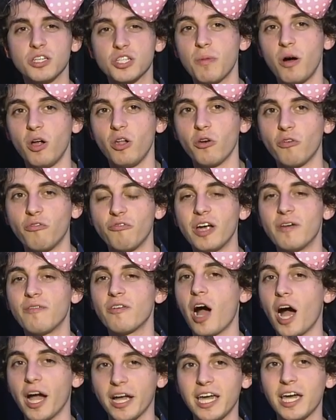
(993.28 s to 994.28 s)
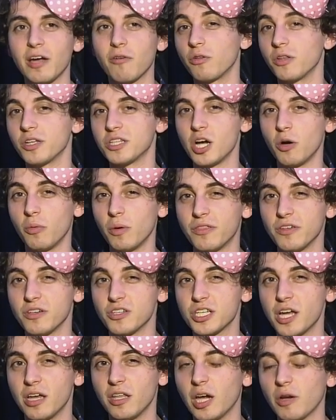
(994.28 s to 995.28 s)
a small little favor, I can't really tell what
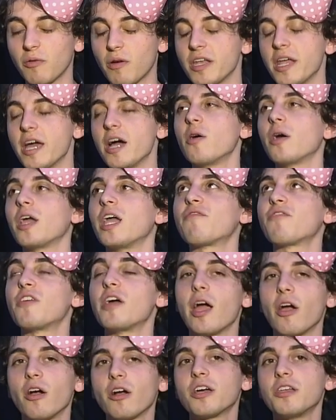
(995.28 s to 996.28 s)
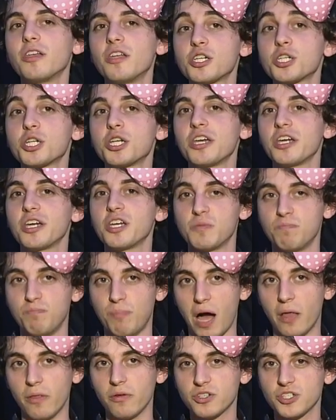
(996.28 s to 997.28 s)
things sound like right now. If the air conditioning is
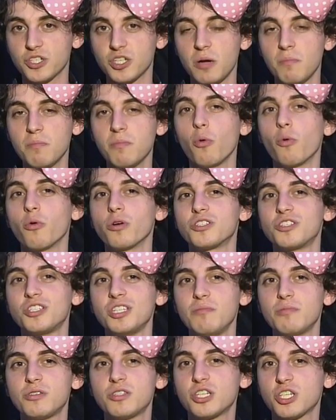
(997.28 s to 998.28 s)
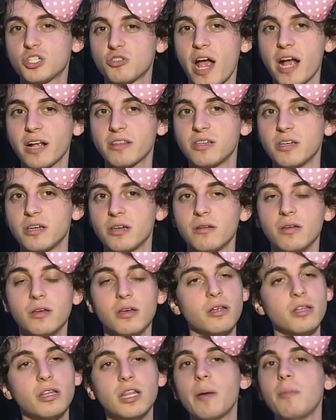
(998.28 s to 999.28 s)
bothersome or it seems distracting,
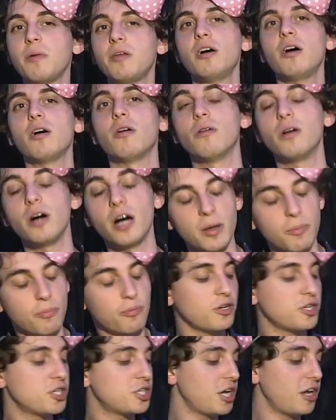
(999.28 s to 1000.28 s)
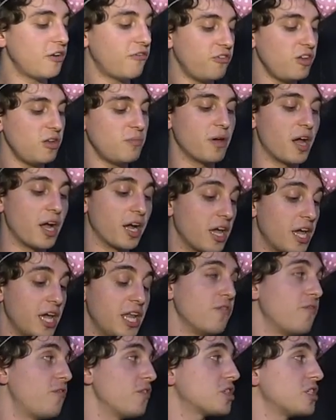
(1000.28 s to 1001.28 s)
let me know. I appreciate feedback.
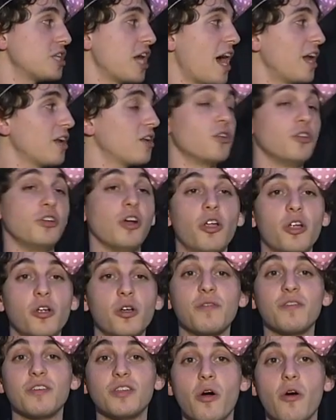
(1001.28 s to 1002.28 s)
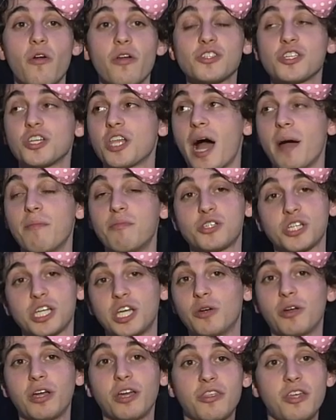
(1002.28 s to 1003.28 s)
And if it's not and y'all don't even notice and I'm just
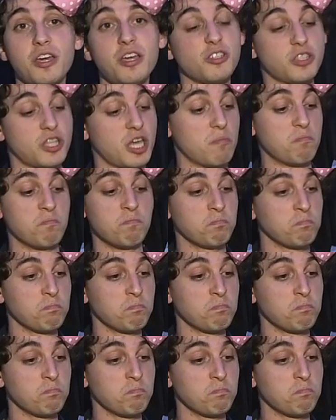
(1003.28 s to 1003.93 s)
hearing things, then